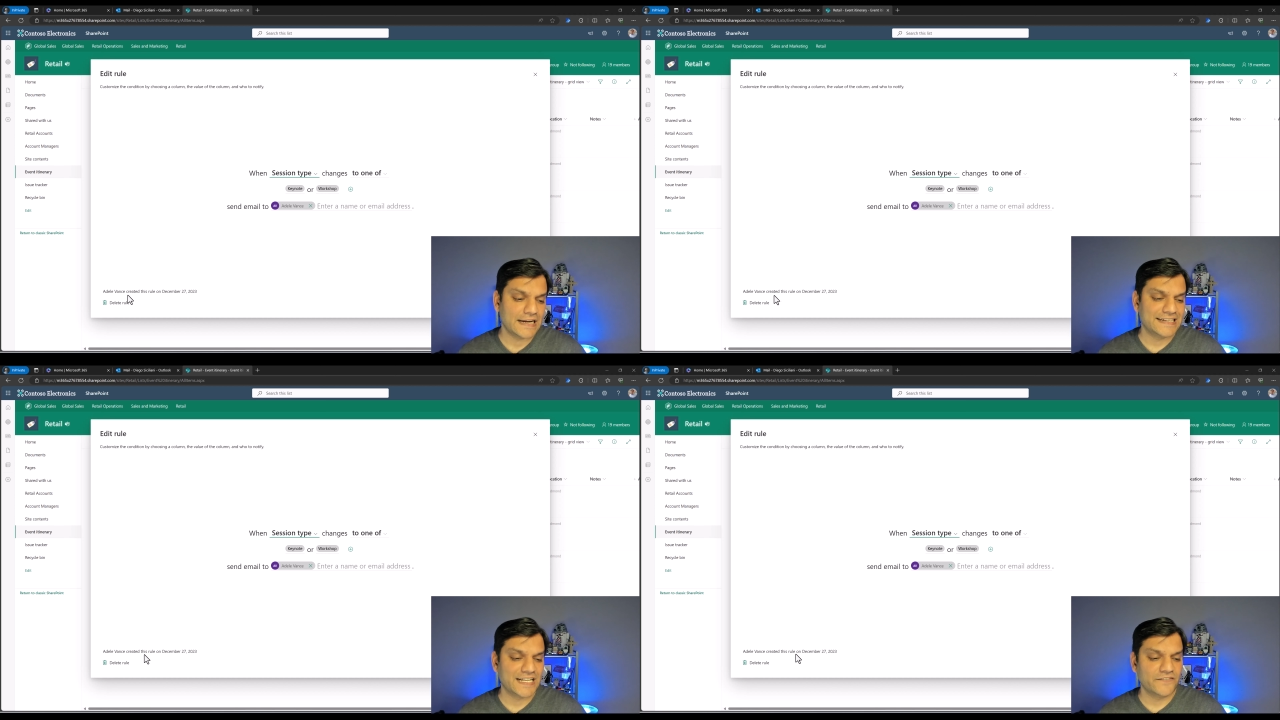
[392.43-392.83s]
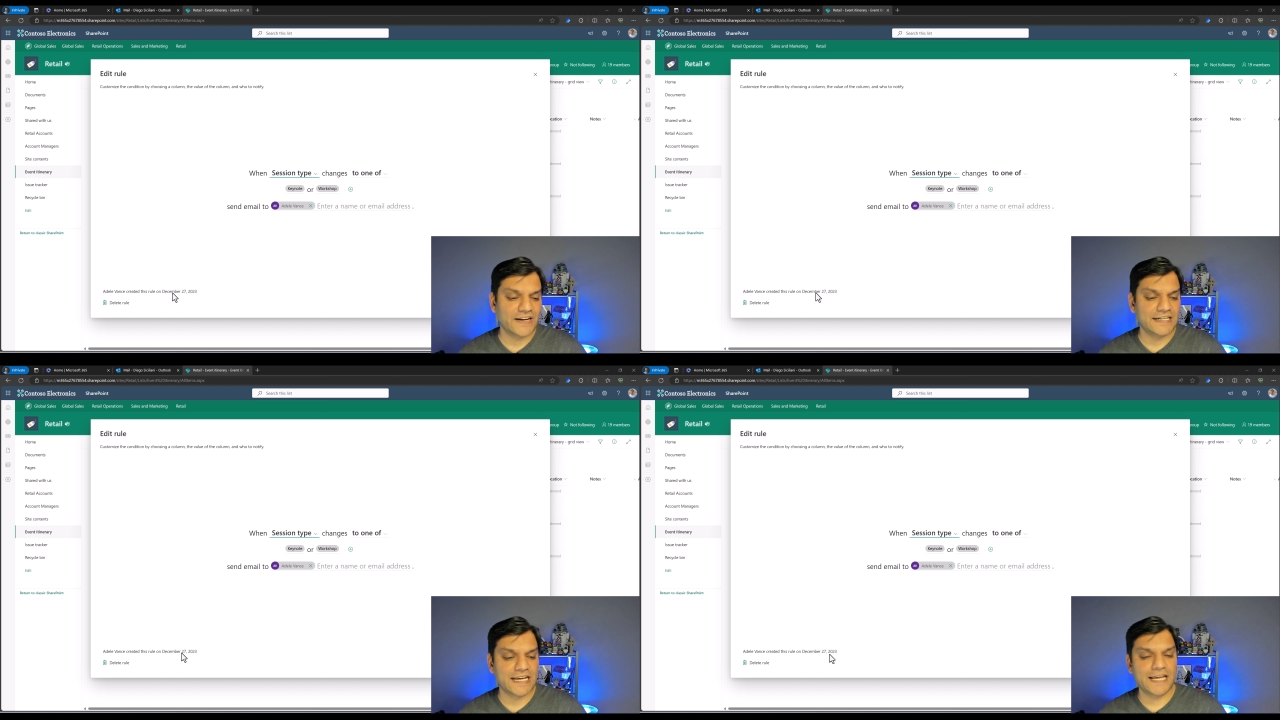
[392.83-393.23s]
Adele
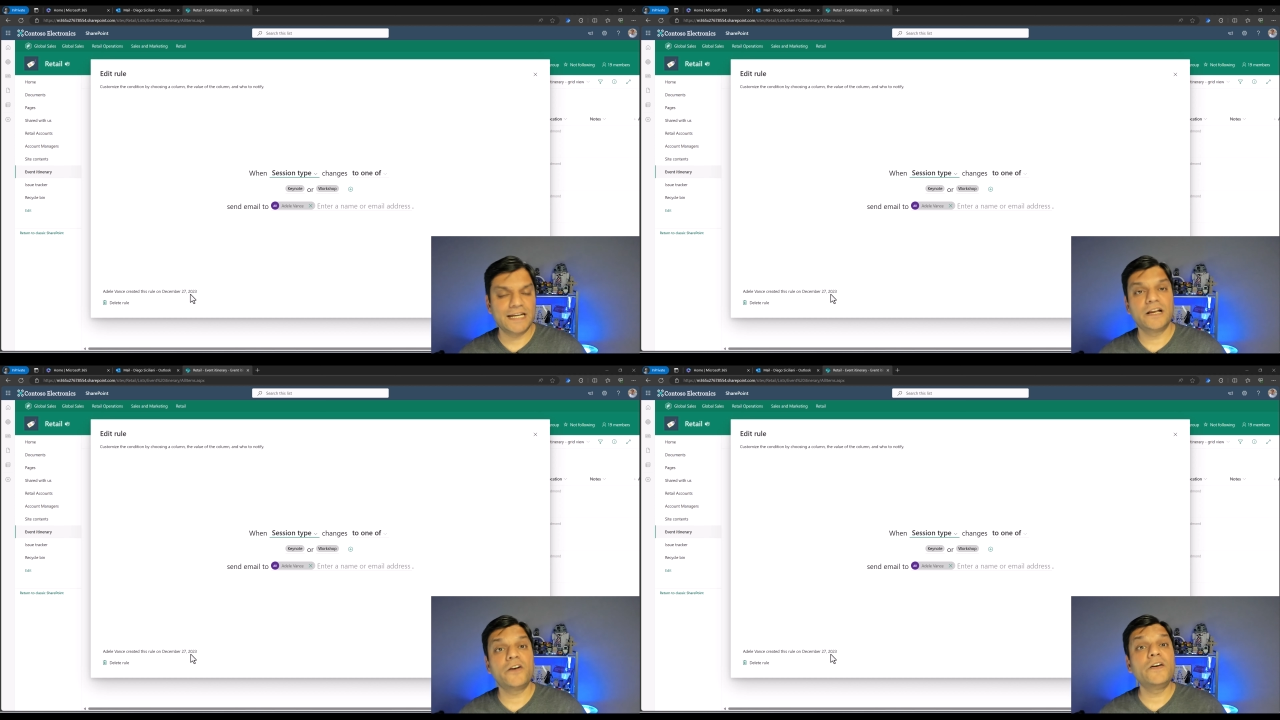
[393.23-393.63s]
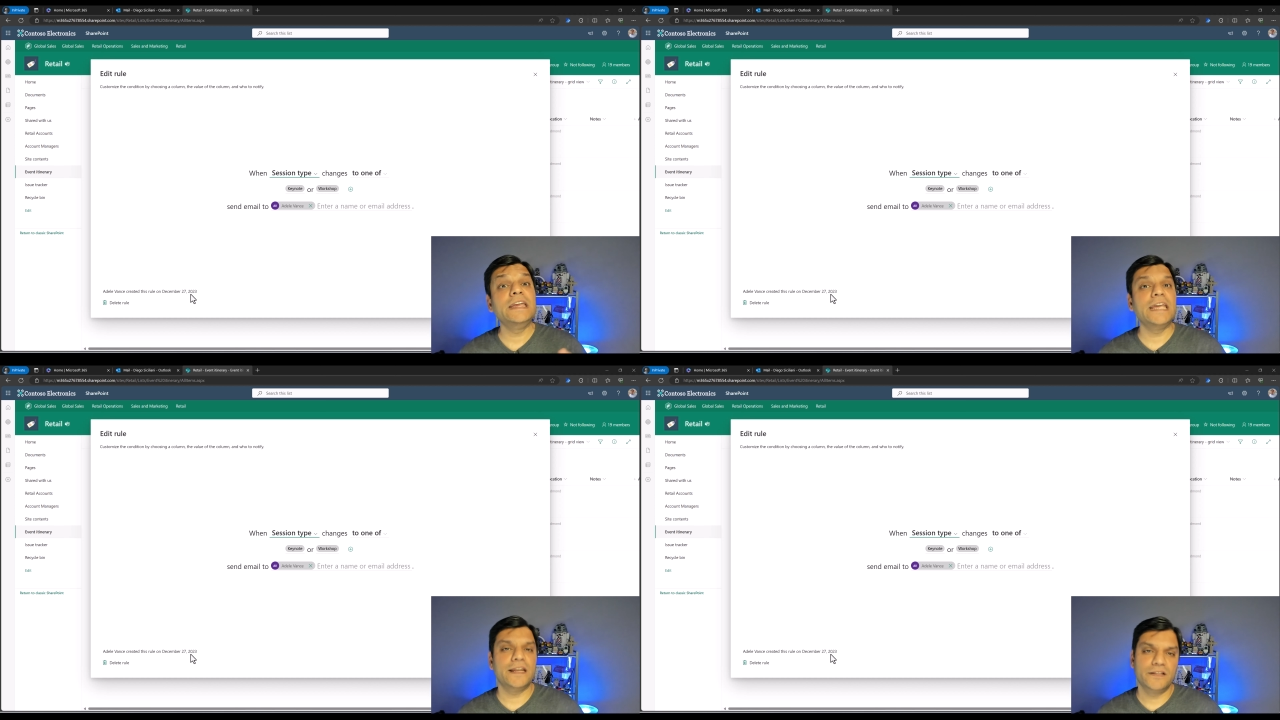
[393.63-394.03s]
went ahead and
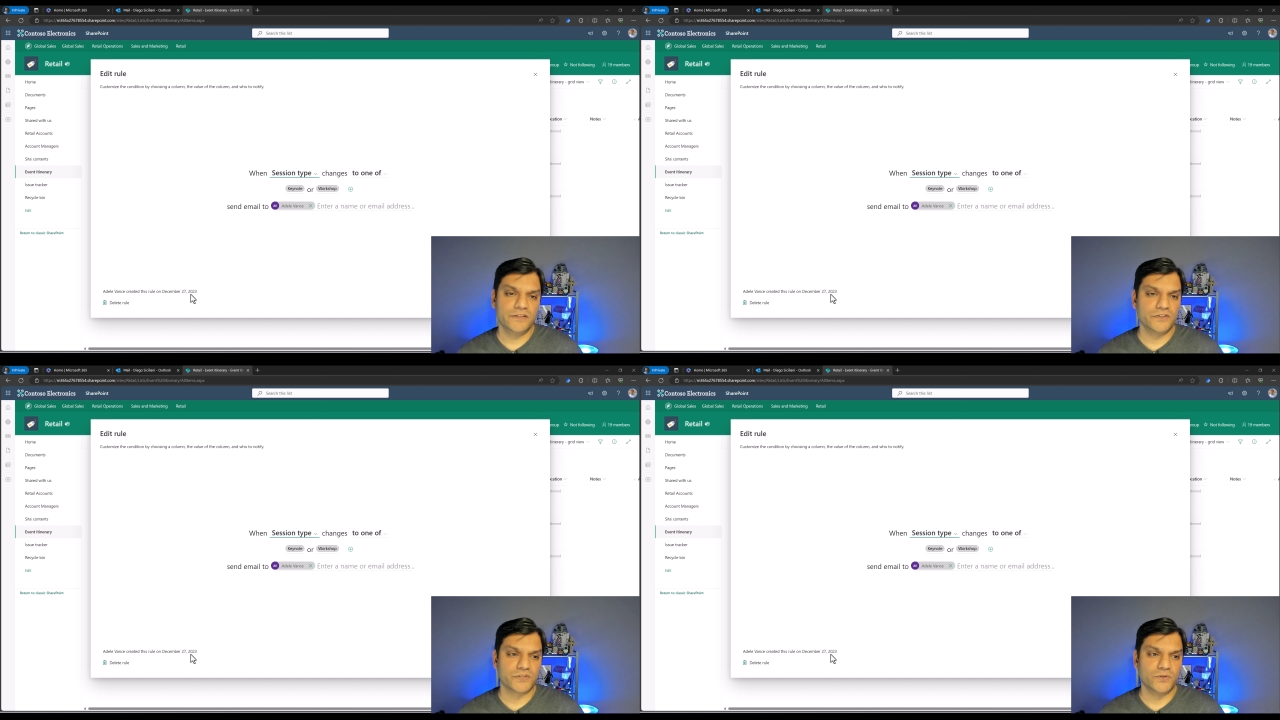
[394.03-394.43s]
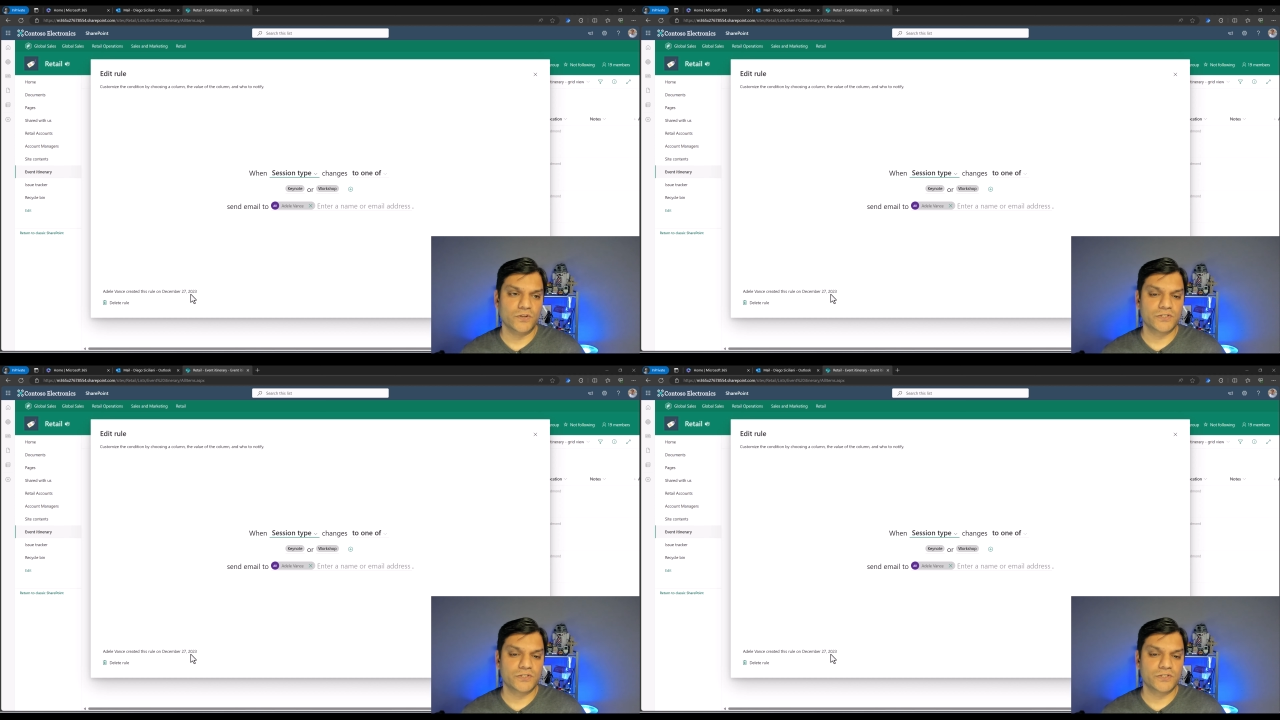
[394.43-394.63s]
created this rule.